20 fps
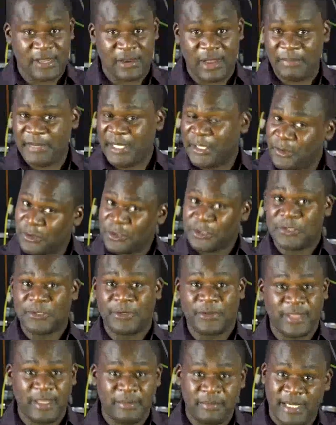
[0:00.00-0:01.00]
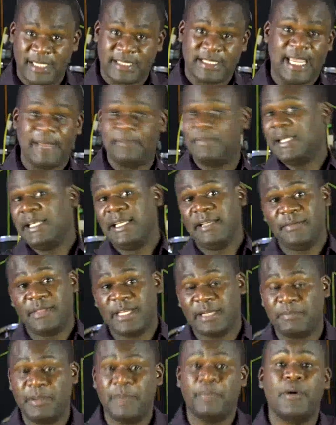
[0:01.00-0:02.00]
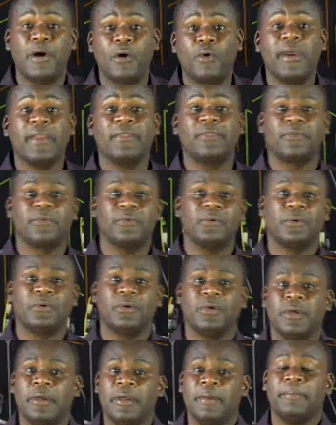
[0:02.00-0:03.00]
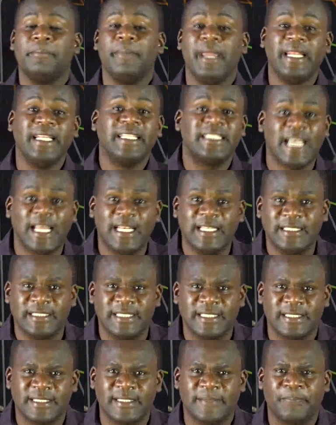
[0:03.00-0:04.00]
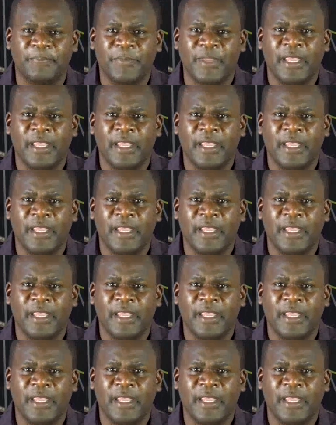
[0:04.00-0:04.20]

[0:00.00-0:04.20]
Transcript: now. I may not know them, but I believe that people are going through many challenges.